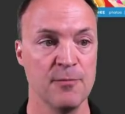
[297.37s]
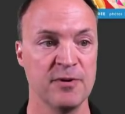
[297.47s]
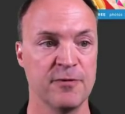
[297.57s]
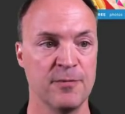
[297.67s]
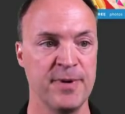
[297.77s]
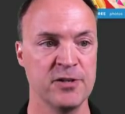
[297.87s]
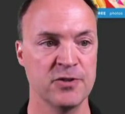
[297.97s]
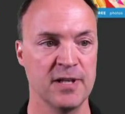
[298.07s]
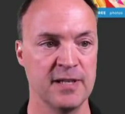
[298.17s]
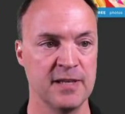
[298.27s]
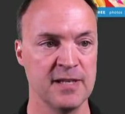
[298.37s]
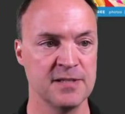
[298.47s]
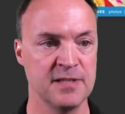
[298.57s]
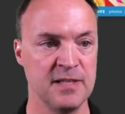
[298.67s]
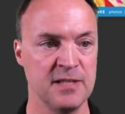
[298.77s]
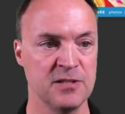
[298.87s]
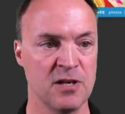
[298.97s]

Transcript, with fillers: But for a picture like this, the